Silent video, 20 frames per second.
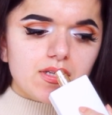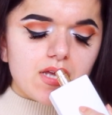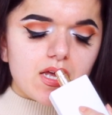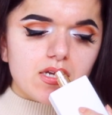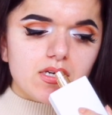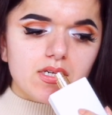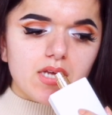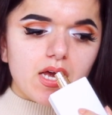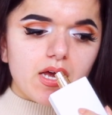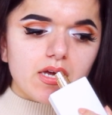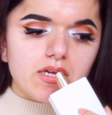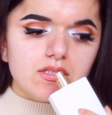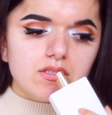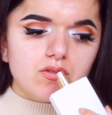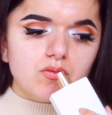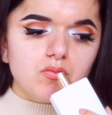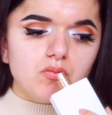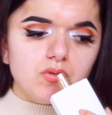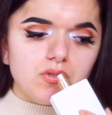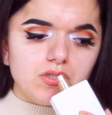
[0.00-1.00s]
And yeah, it's
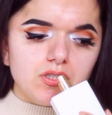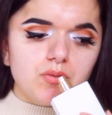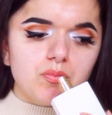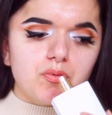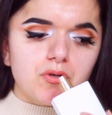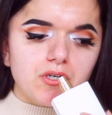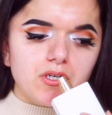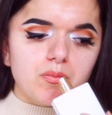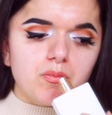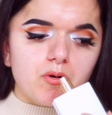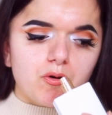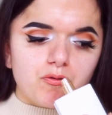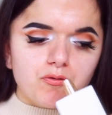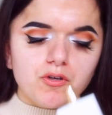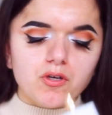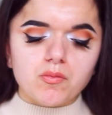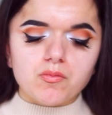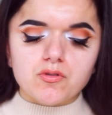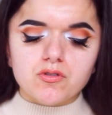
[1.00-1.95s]
a really pretty perfume.